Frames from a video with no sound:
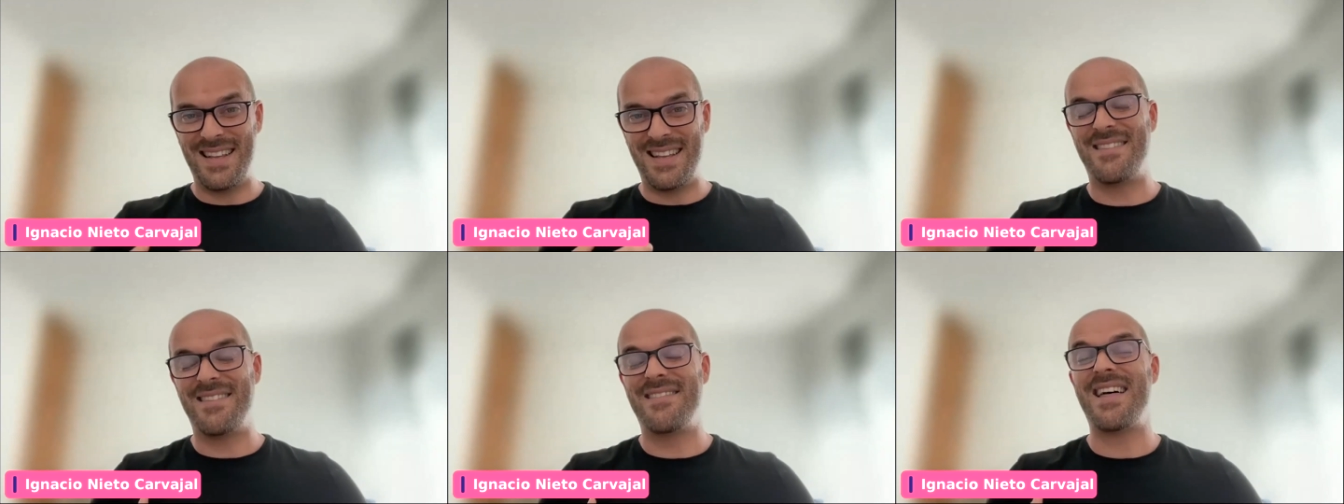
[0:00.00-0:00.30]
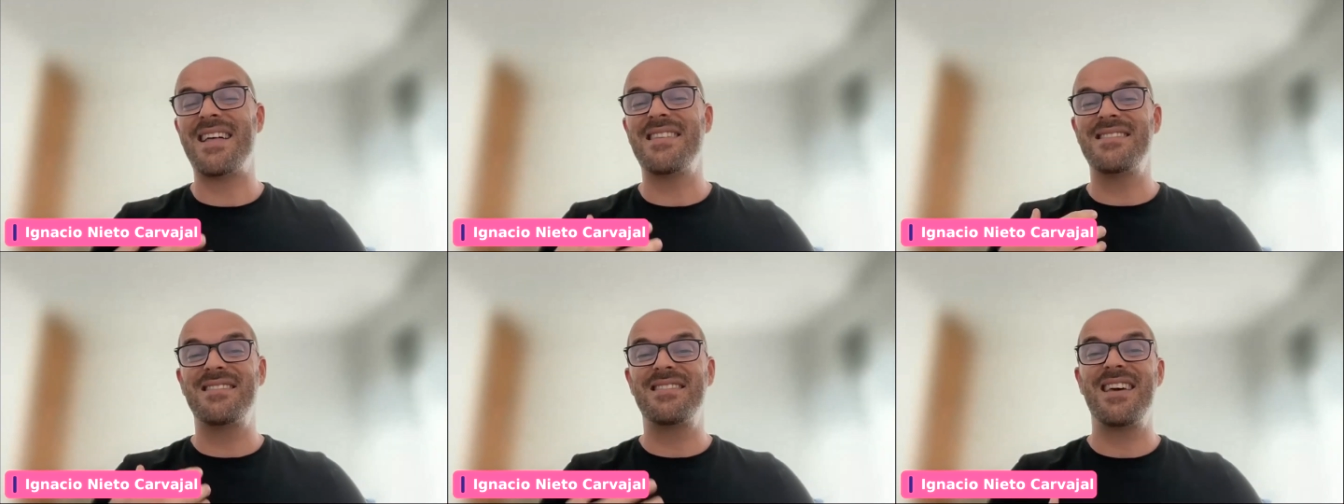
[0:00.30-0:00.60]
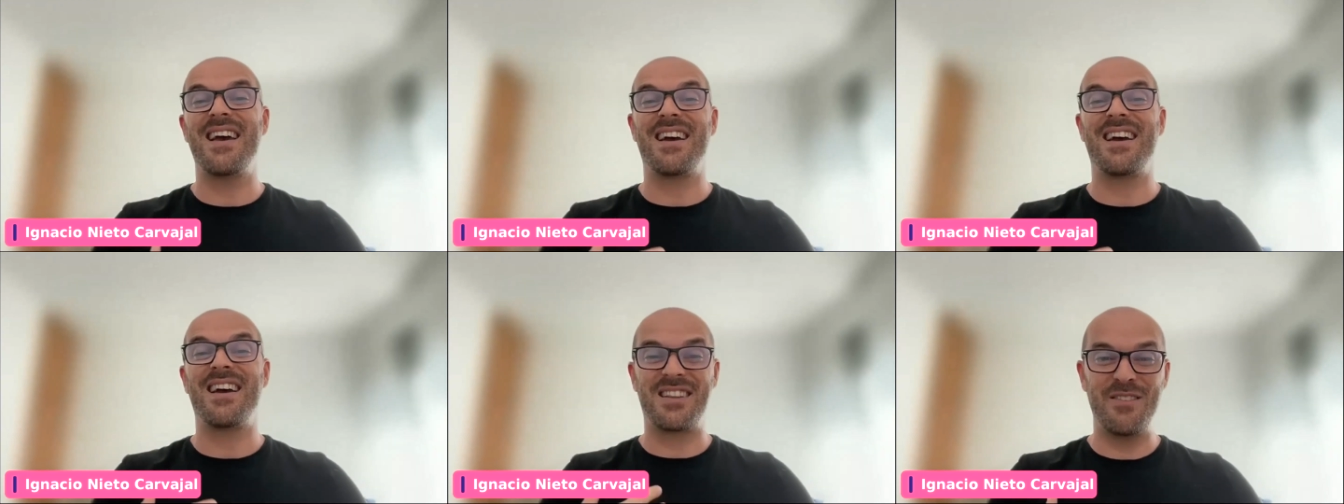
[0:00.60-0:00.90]
that's the
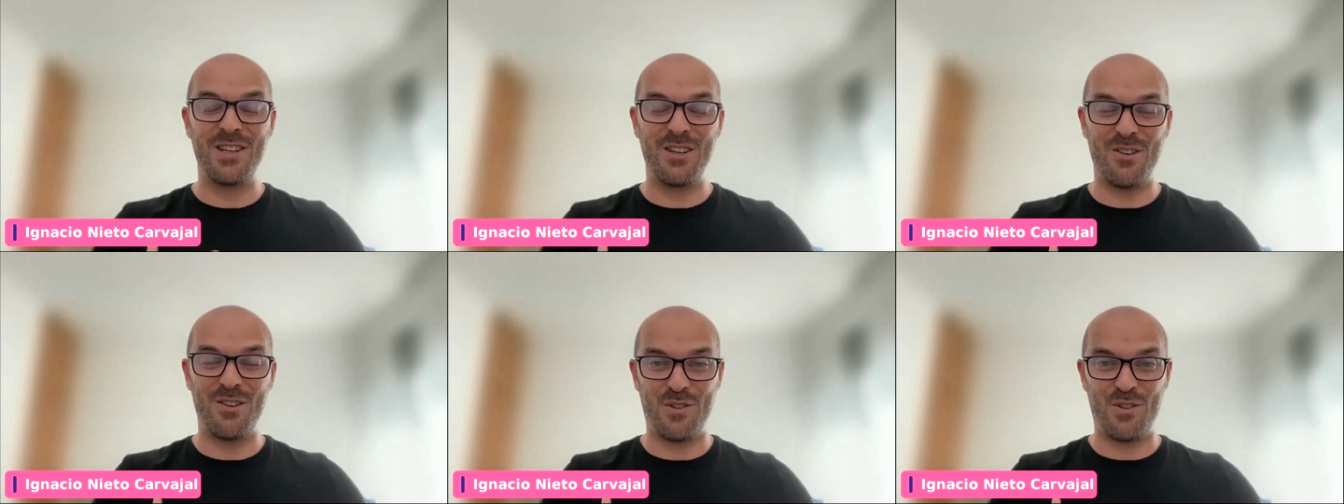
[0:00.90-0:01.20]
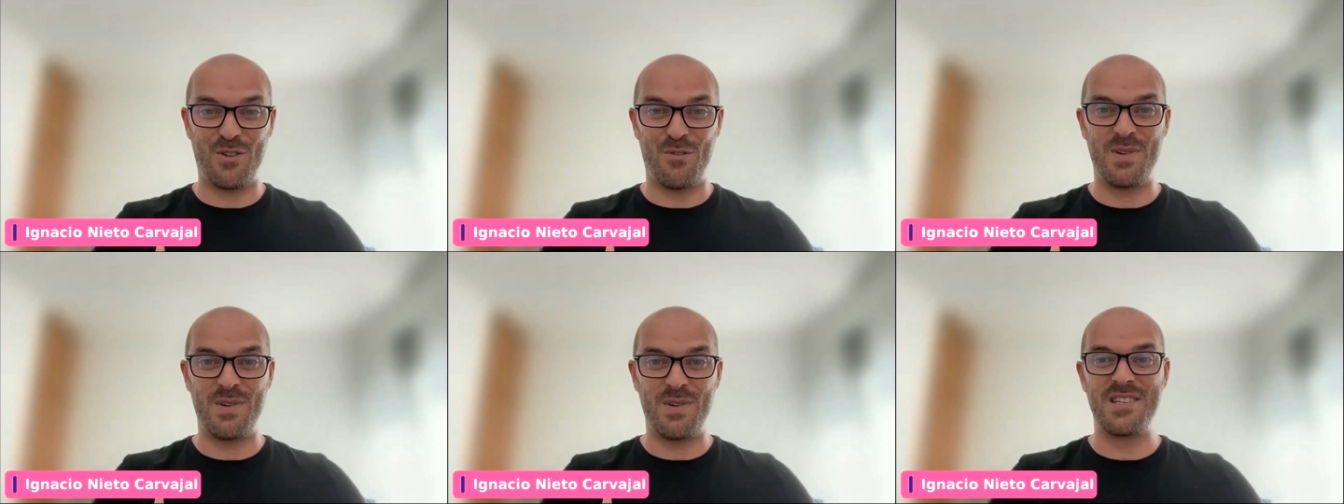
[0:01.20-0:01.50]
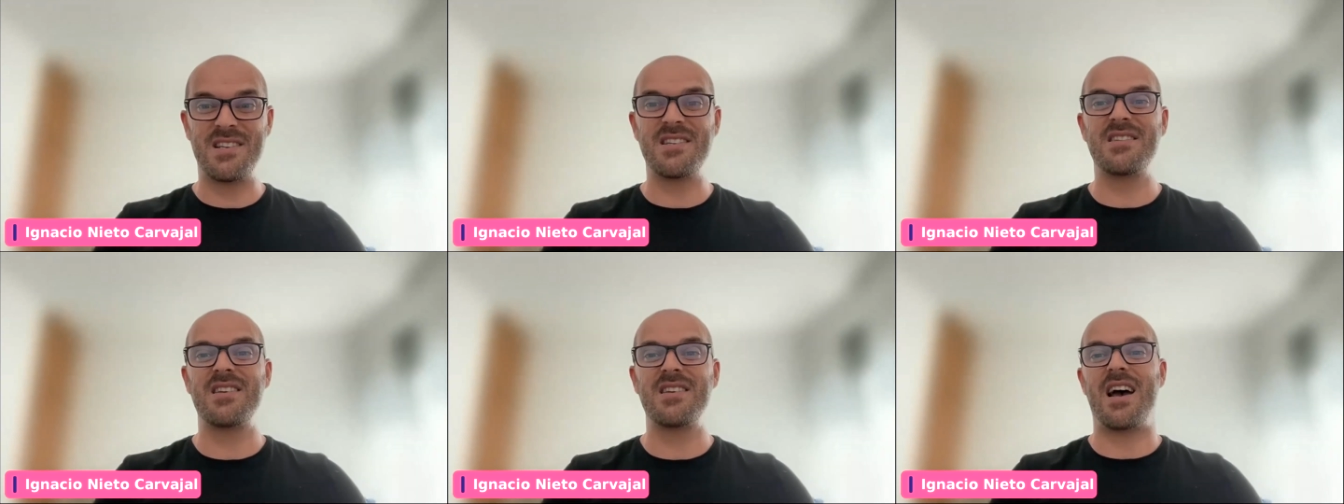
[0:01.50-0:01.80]
activity of your
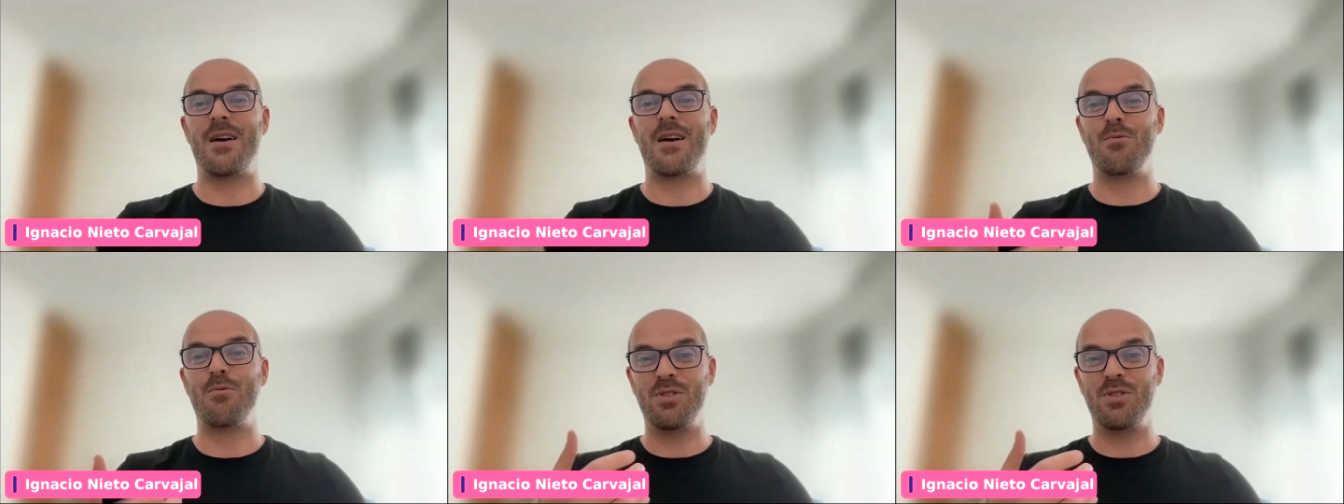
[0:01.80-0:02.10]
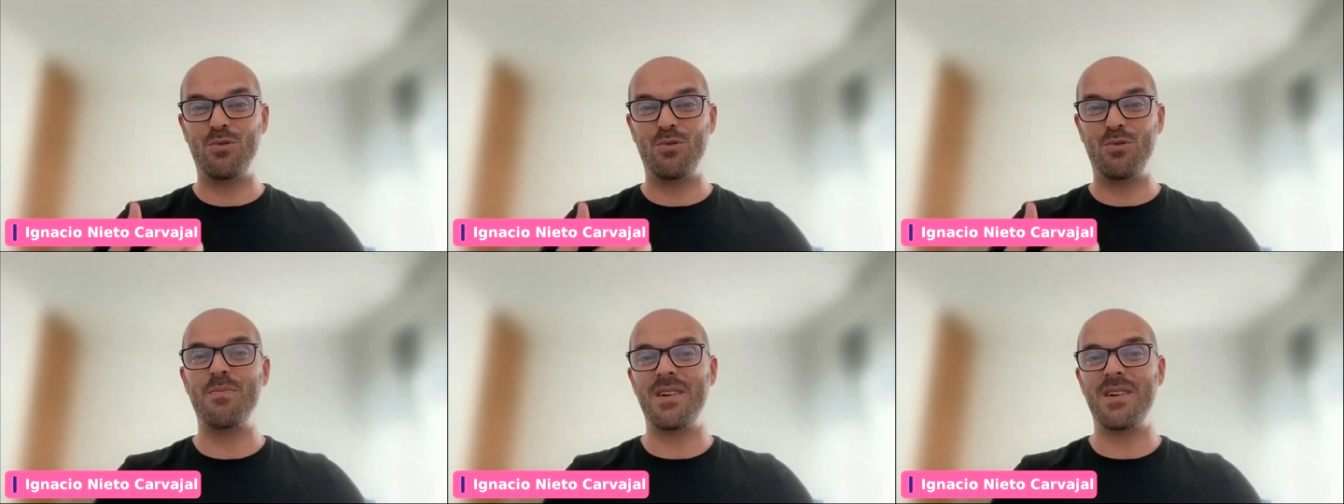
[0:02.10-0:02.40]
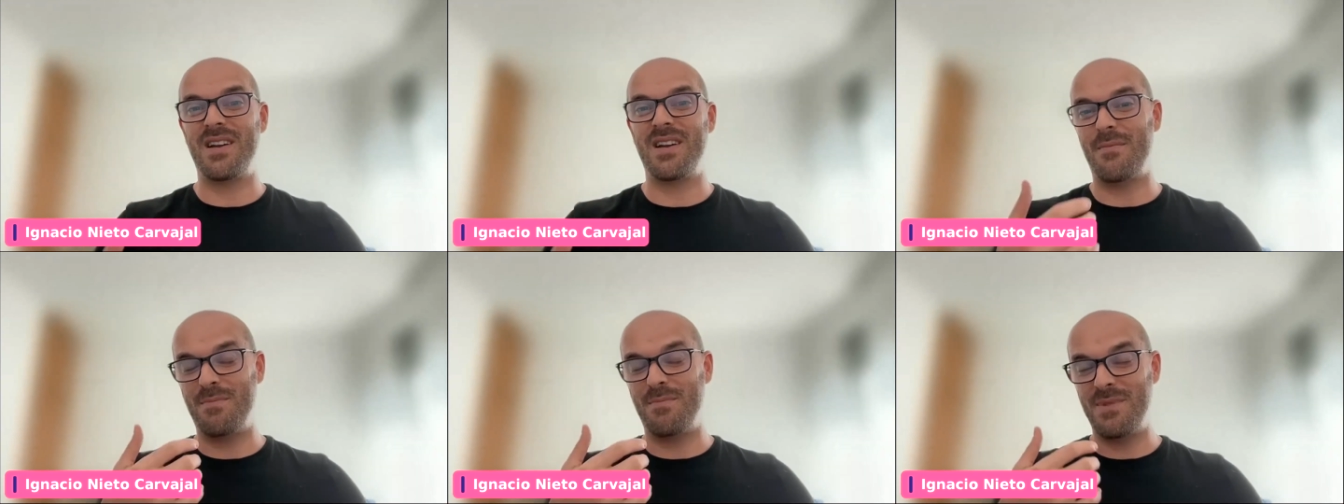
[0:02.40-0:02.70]
business, I want to open
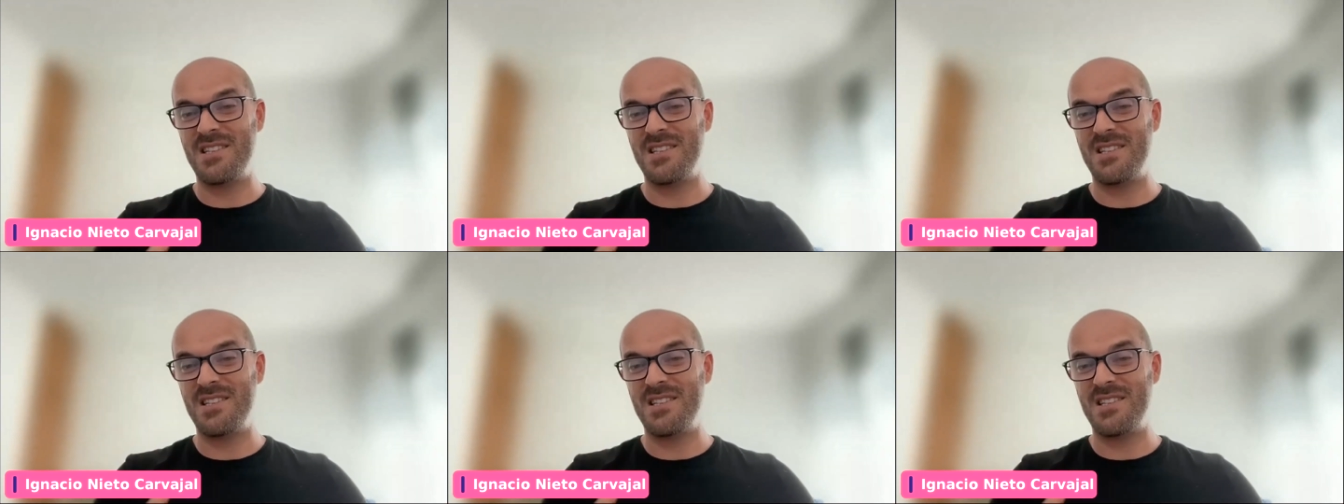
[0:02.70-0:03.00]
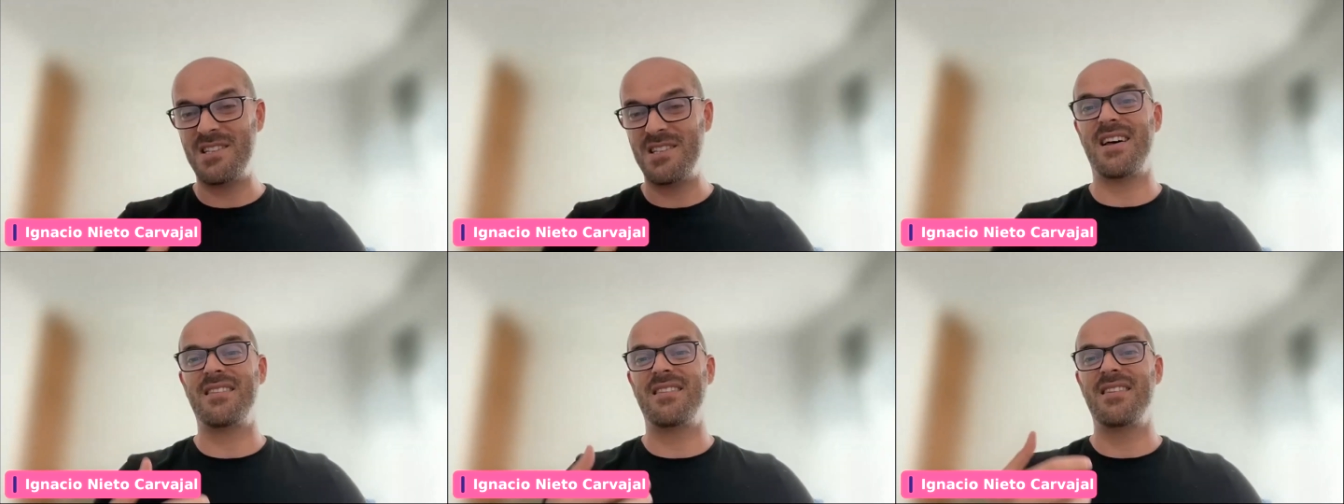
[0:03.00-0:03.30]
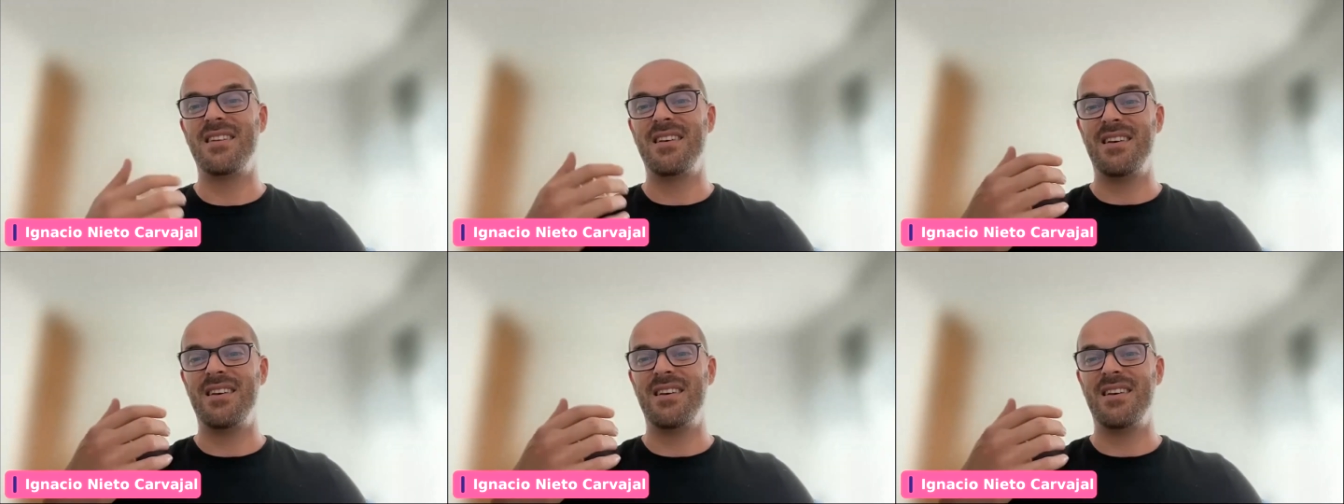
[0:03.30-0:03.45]
a business that